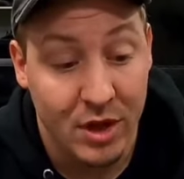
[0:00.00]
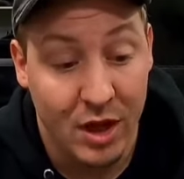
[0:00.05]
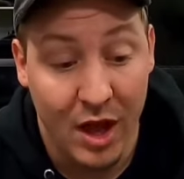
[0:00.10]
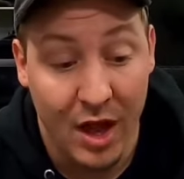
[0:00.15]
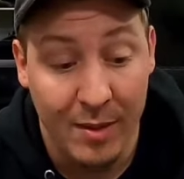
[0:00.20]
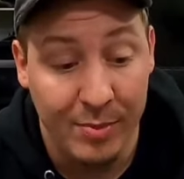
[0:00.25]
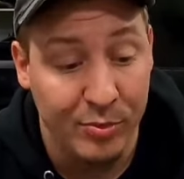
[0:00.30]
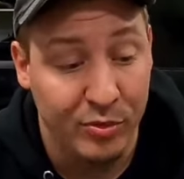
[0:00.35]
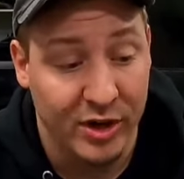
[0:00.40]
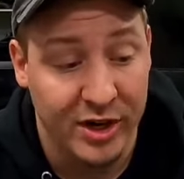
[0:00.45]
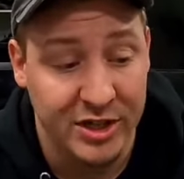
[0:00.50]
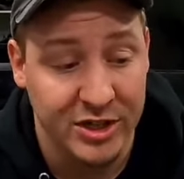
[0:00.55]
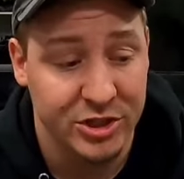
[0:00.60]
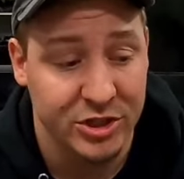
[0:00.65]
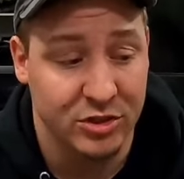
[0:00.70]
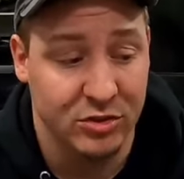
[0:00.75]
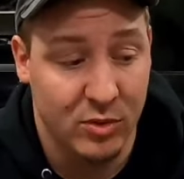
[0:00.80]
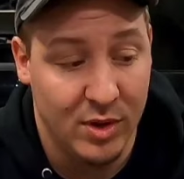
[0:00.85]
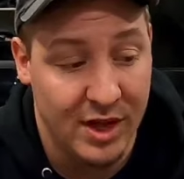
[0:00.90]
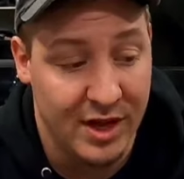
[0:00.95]

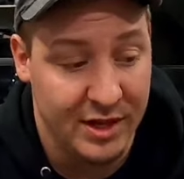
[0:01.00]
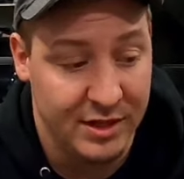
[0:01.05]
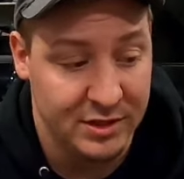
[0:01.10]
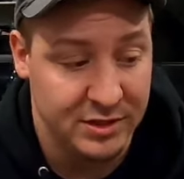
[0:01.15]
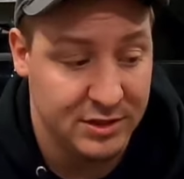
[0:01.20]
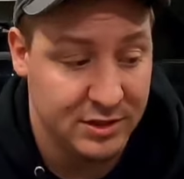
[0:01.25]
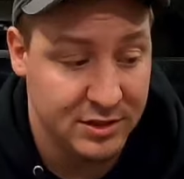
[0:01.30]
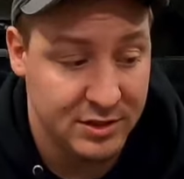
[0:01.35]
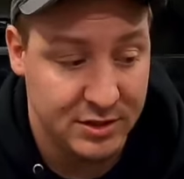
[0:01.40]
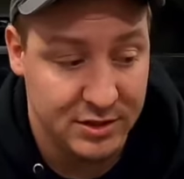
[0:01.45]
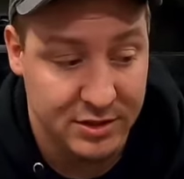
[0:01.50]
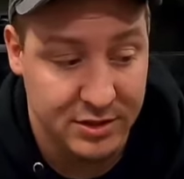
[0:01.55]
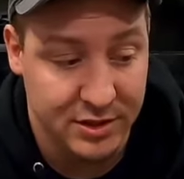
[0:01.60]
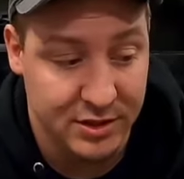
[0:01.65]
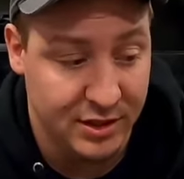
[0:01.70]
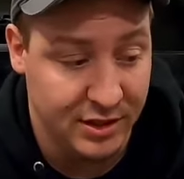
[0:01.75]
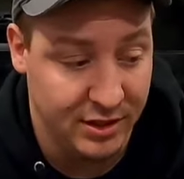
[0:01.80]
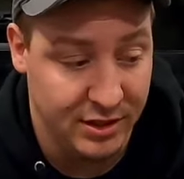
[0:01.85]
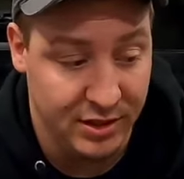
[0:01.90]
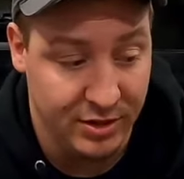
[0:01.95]
operational wise,
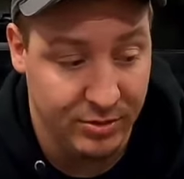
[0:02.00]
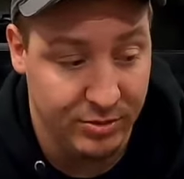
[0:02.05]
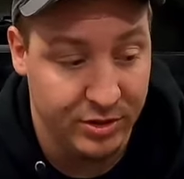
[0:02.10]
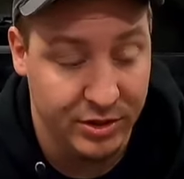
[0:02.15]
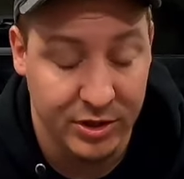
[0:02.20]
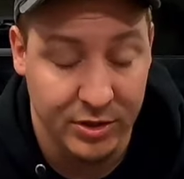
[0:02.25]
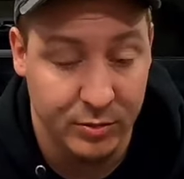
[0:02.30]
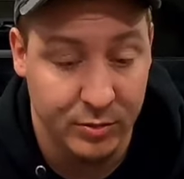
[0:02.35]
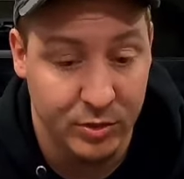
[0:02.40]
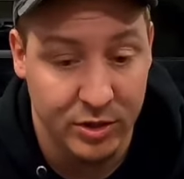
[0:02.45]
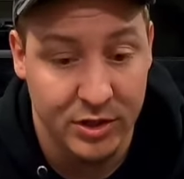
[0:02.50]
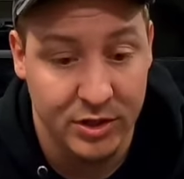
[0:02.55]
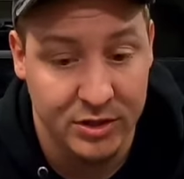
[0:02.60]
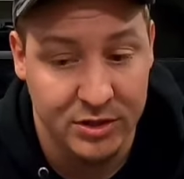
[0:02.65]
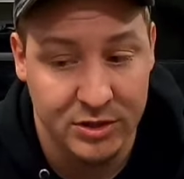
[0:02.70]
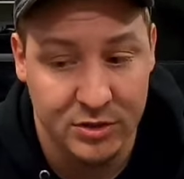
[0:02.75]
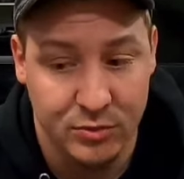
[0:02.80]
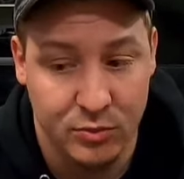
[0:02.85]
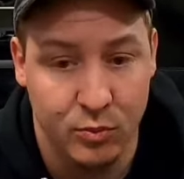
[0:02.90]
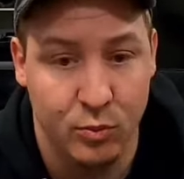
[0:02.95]
it really
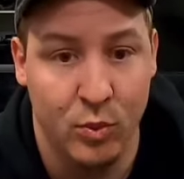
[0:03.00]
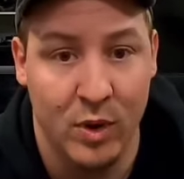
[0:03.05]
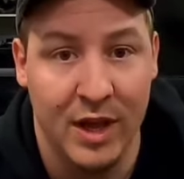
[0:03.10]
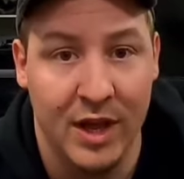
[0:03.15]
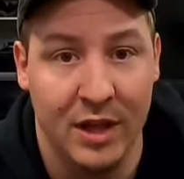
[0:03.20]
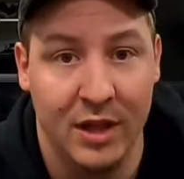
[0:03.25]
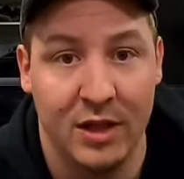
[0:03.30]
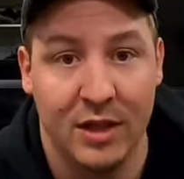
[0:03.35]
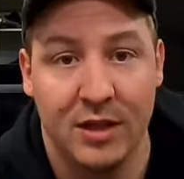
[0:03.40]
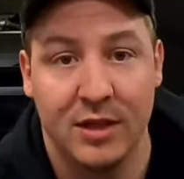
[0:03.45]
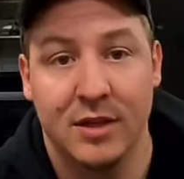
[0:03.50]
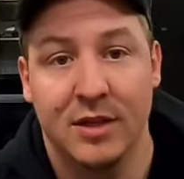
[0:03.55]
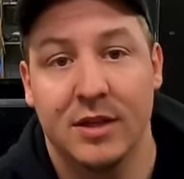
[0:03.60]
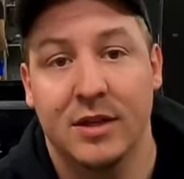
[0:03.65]
works well.